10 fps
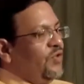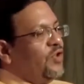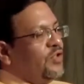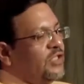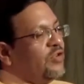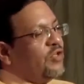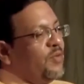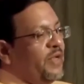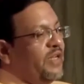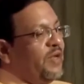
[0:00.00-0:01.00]
Now, this is also
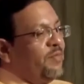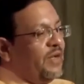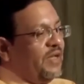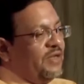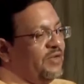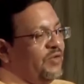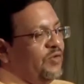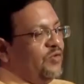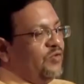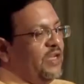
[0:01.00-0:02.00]
a big number.
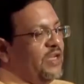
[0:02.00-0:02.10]
So,